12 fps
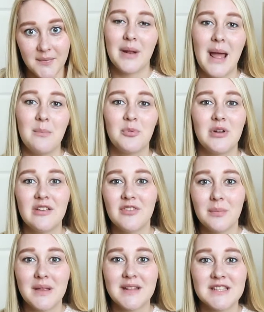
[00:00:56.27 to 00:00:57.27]
But I'm
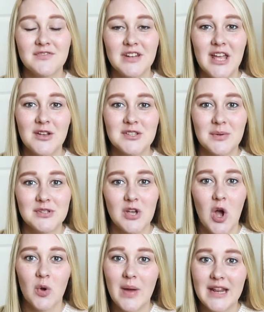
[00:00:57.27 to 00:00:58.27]
pre-filming this video, so it's
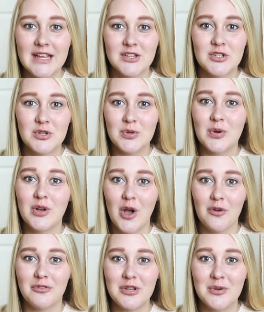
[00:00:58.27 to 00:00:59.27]
all ready to
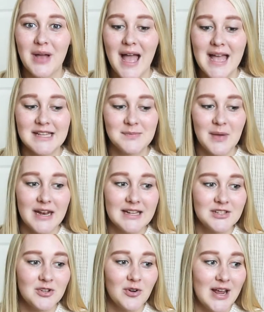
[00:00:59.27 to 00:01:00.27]
go for you guys, but
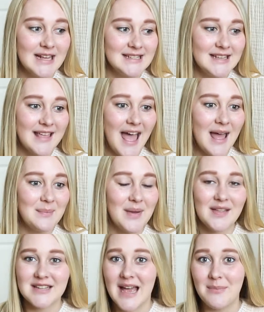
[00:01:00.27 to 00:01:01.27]
it's crazy that
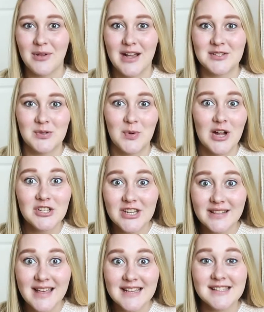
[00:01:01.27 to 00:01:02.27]
by the time you guys are
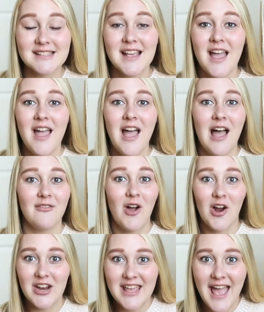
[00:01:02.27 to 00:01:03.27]
watching this, I've
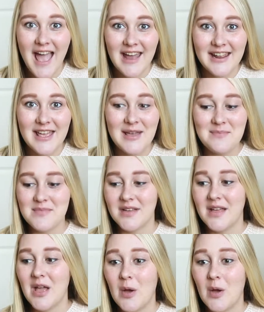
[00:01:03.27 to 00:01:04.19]
already had him.